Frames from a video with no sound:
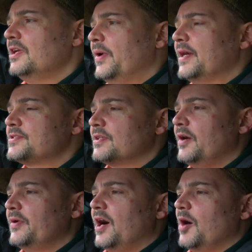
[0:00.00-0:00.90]
anyway. so
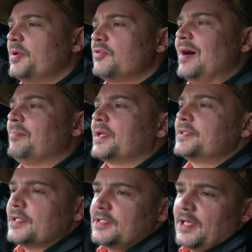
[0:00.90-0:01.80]
there we are. A bit of rambling
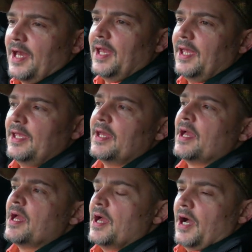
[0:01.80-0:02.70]
today
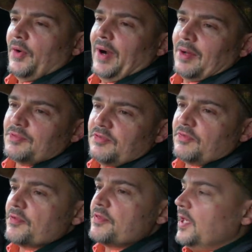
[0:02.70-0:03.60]
around
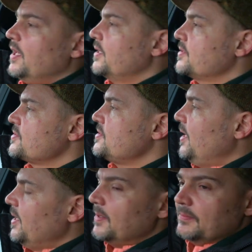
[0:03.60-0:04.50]
different things.
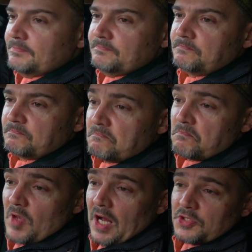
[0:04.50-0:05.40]

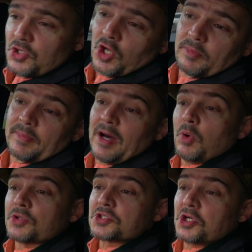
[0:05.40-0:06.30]
Um, I'll talk a little bit about
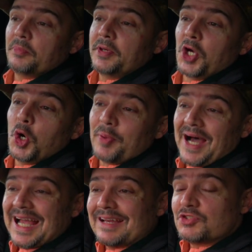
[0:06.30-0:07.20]
what's coming up.
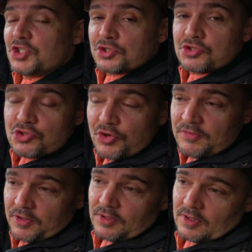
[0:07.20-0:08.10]
I have just
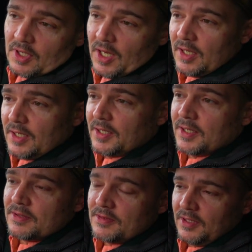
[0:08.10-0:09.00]
driven
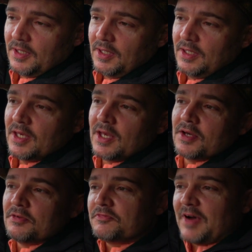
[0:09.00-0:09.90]
uh, the
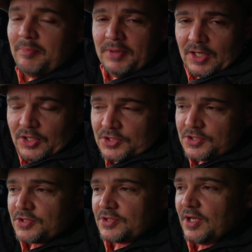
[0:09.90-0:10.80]

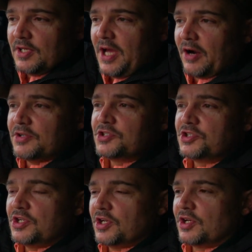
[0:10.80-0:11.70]
fabulous Yaris